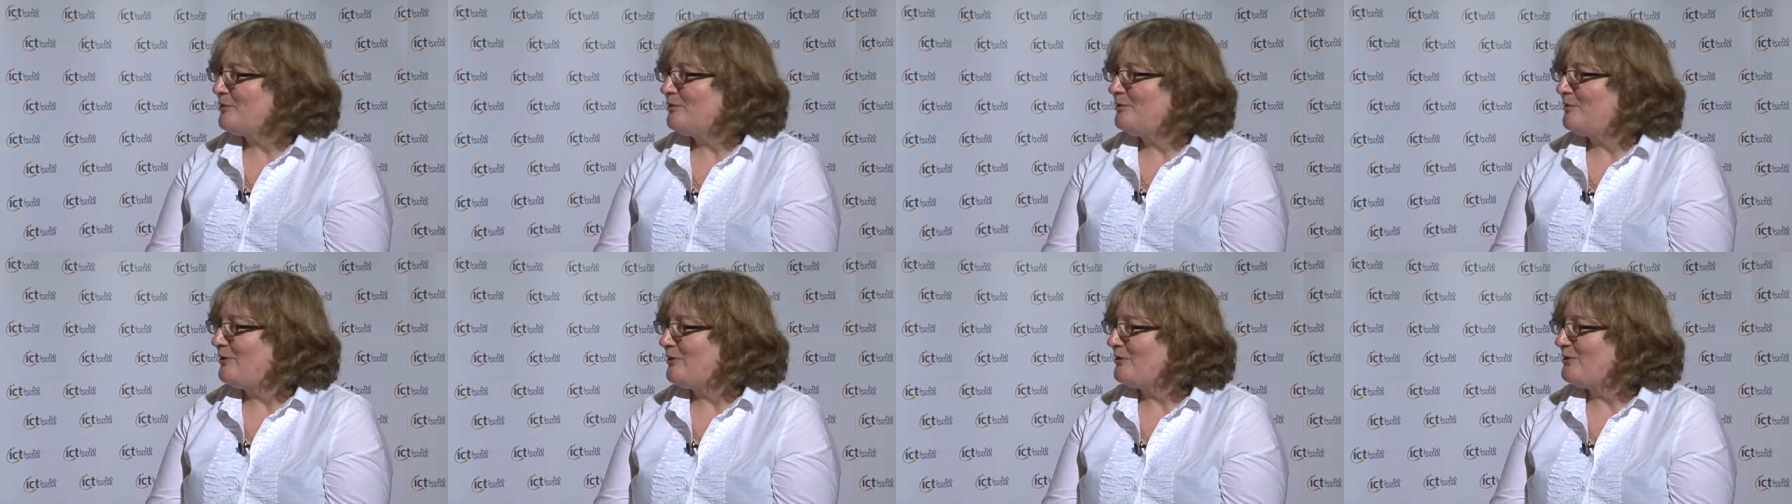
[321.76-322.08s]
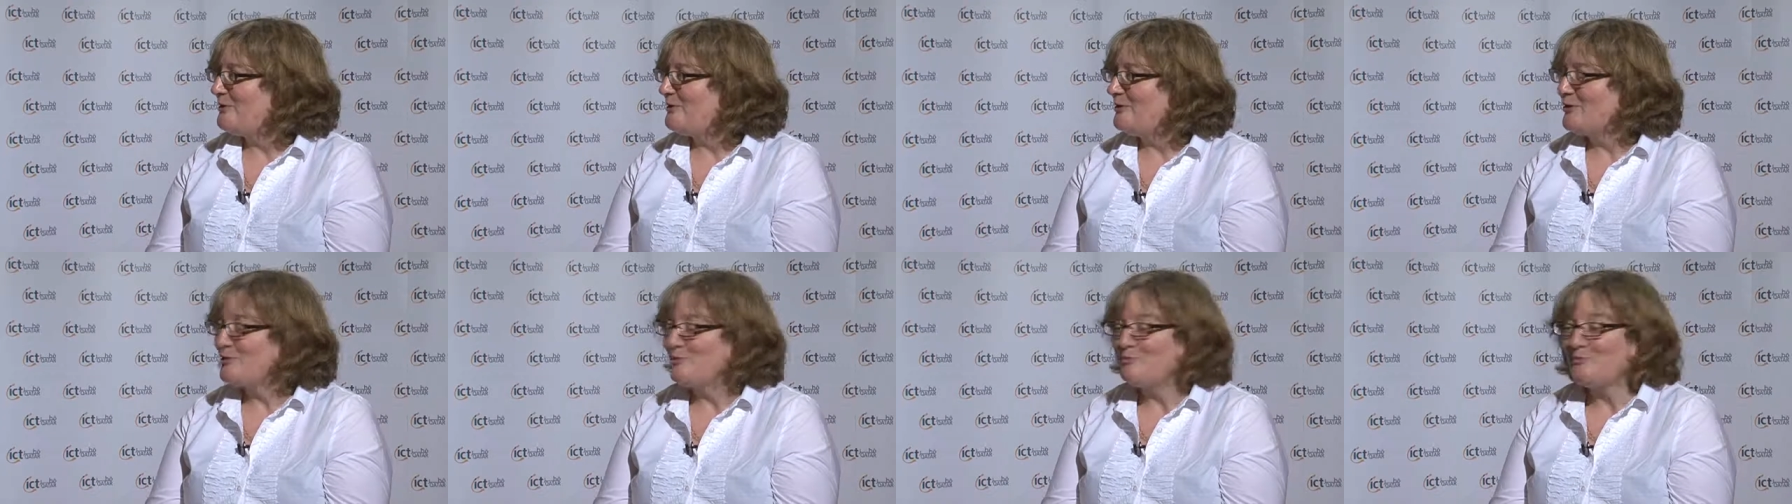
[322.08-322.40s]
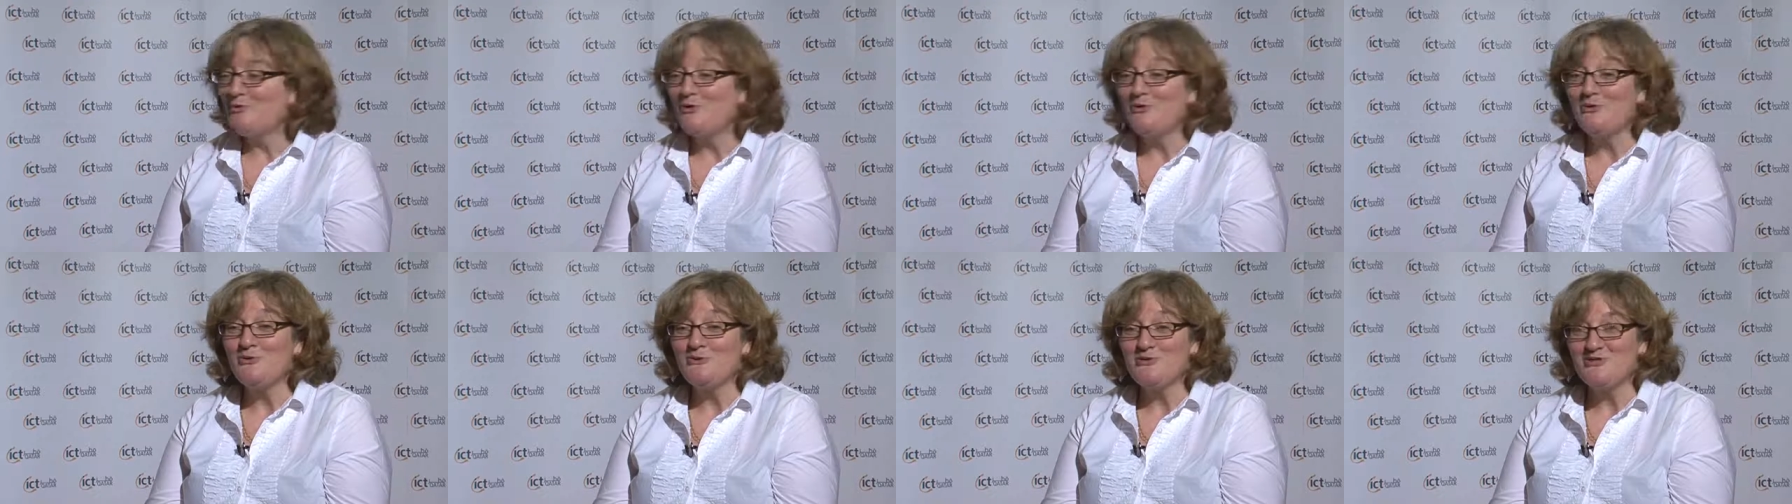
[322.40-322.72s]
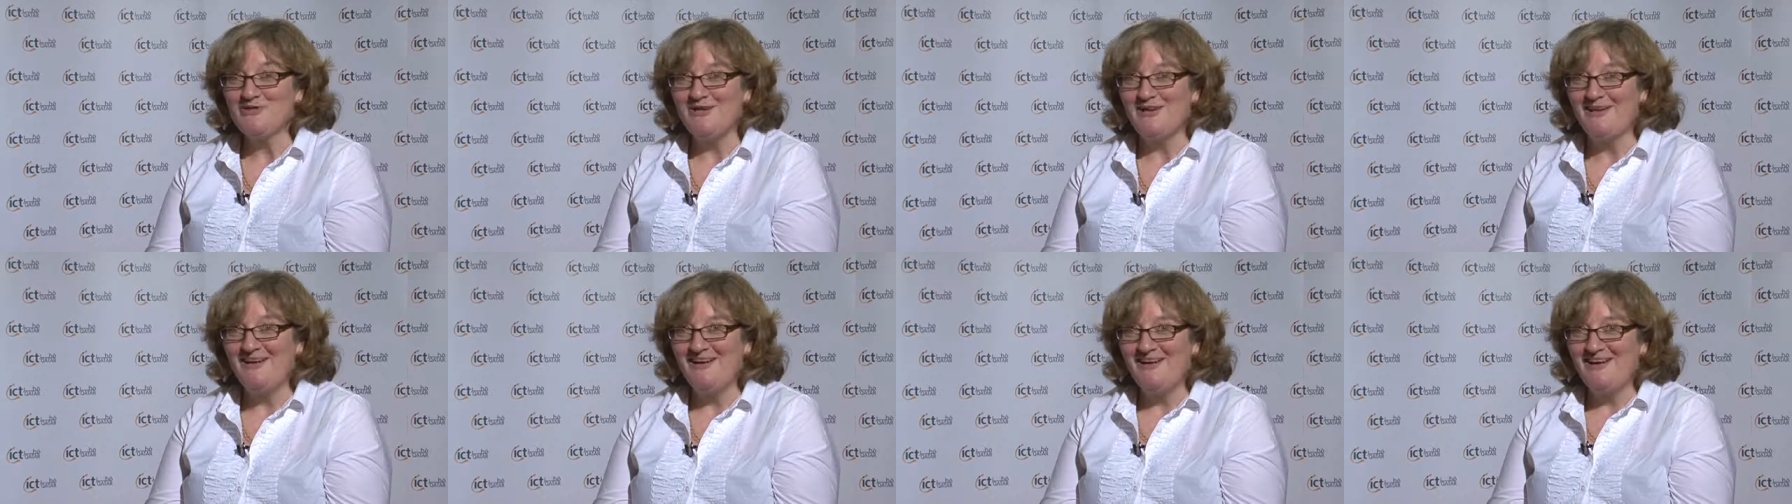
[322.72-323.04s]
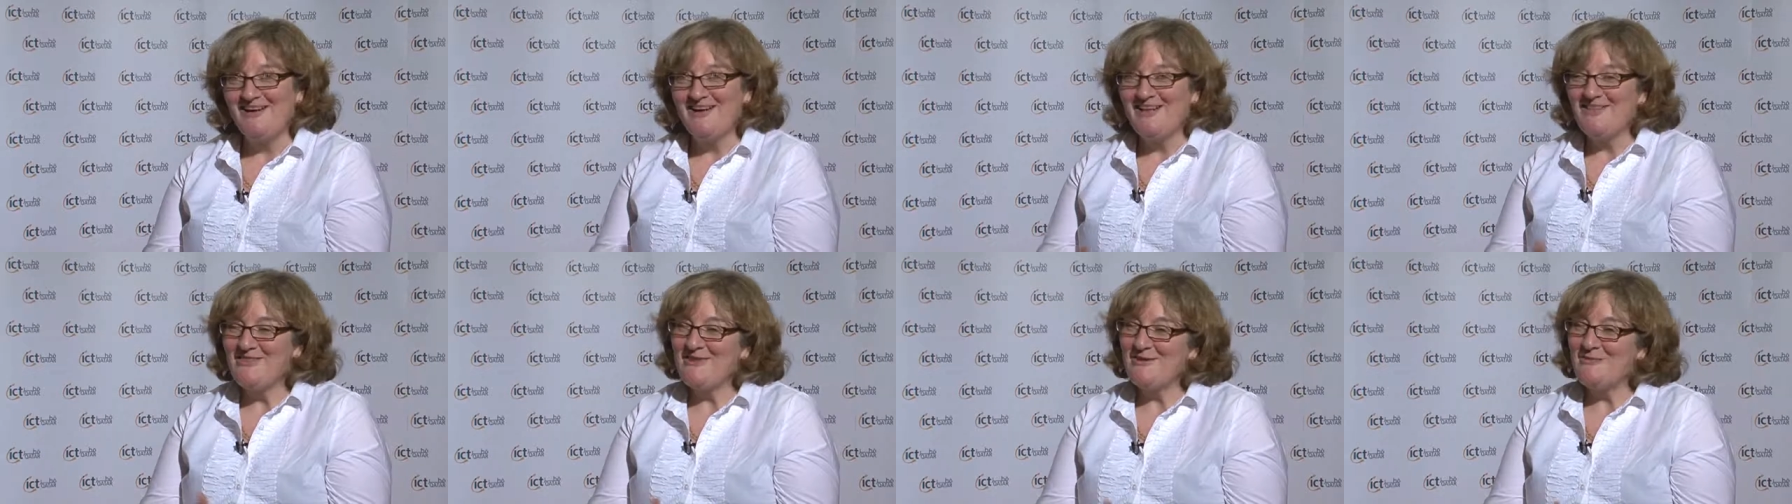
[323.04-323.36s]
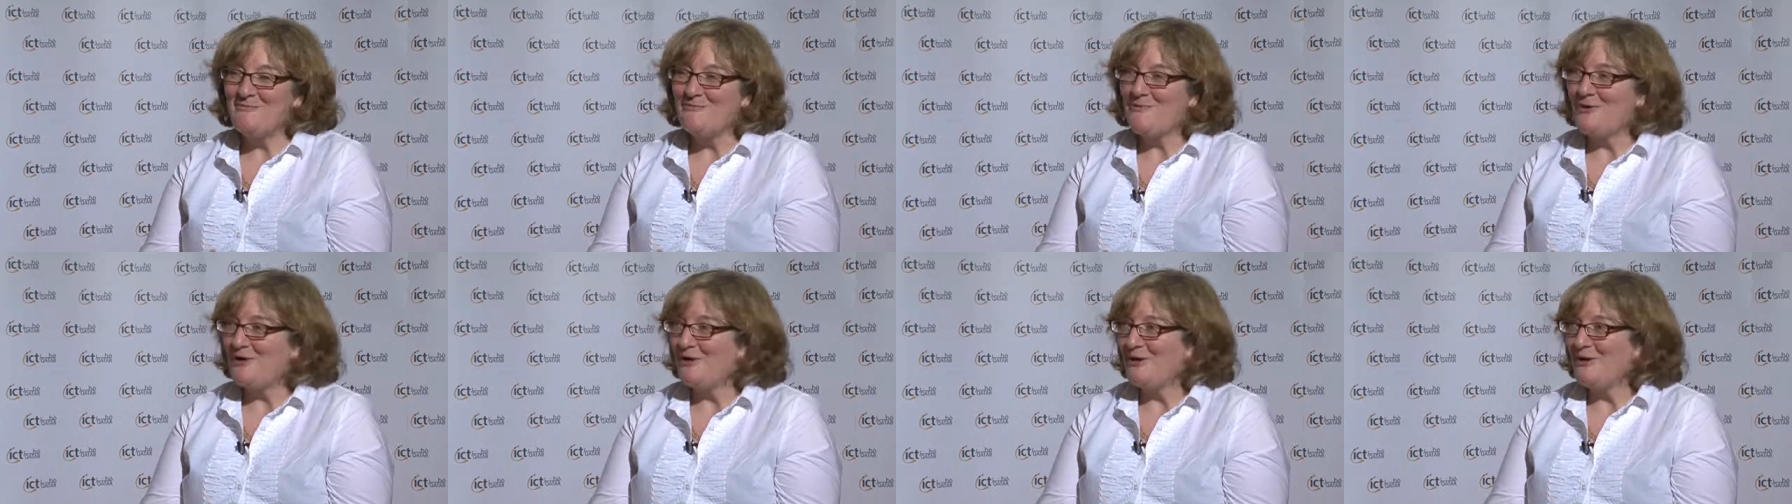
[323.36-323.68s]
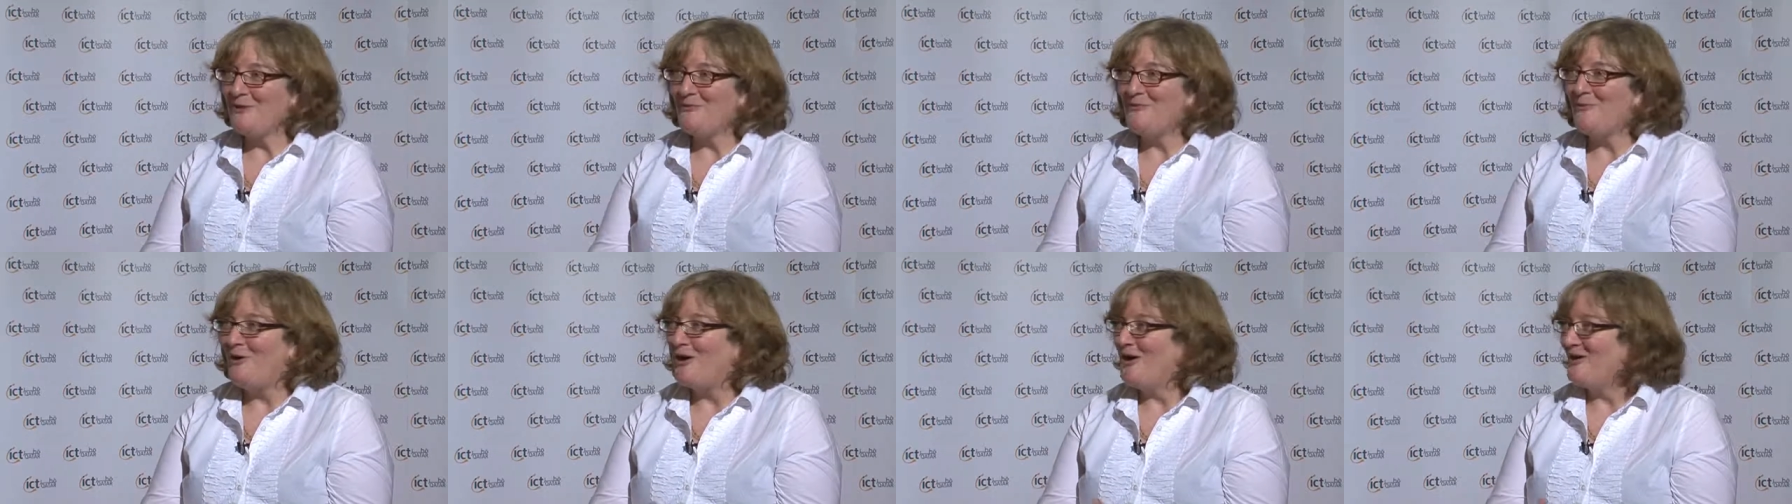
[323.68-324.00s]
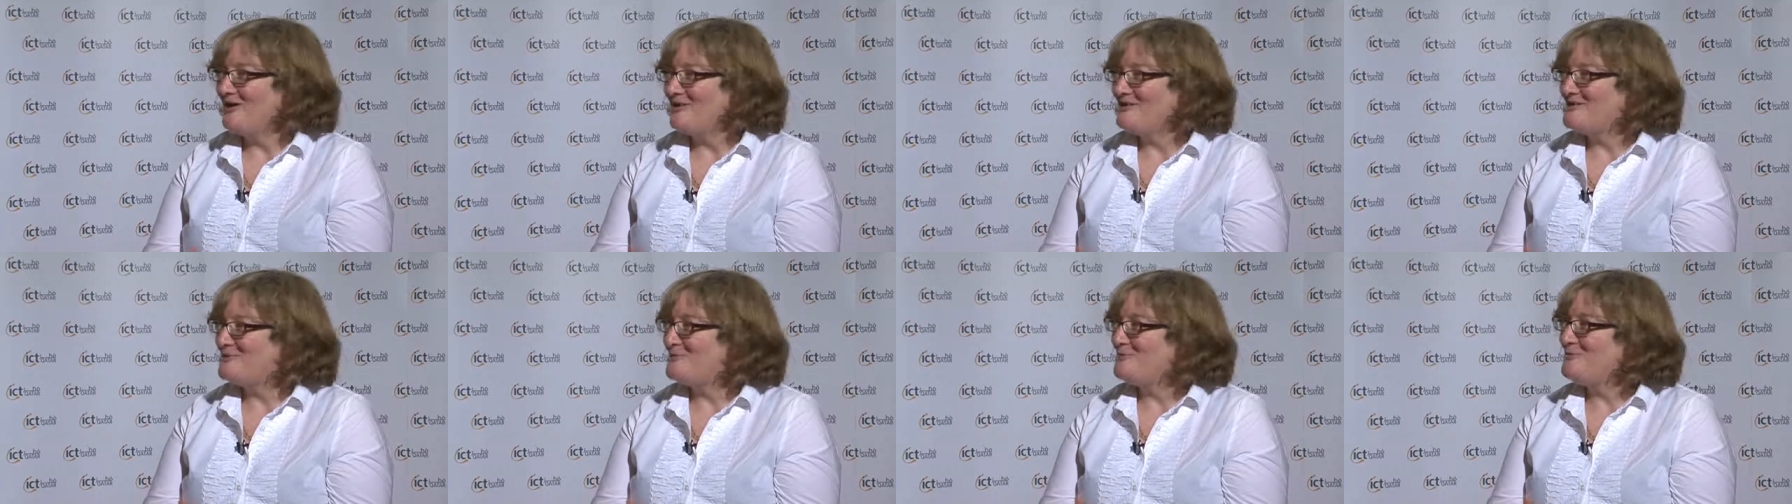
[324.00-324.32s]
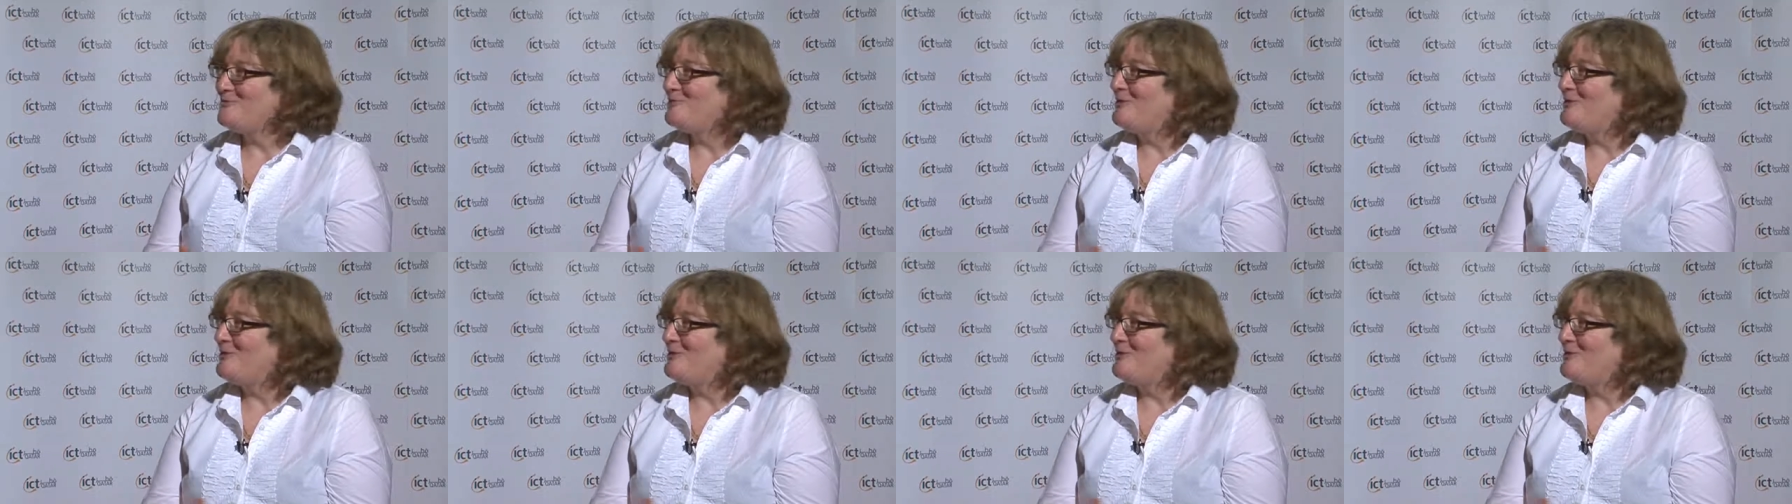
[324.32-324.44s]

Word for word: occupied on a computer than running wild or